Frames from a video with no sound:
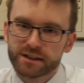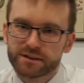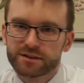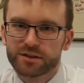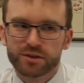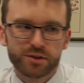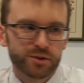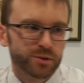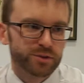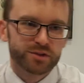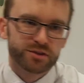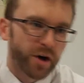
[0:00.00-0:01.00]

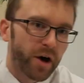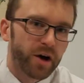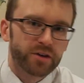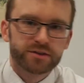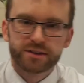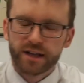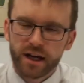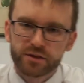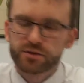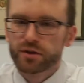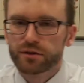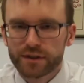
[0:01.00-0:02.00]
into stars and
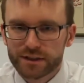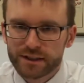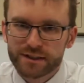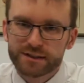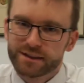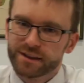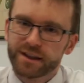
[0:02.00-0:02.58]
astrophysics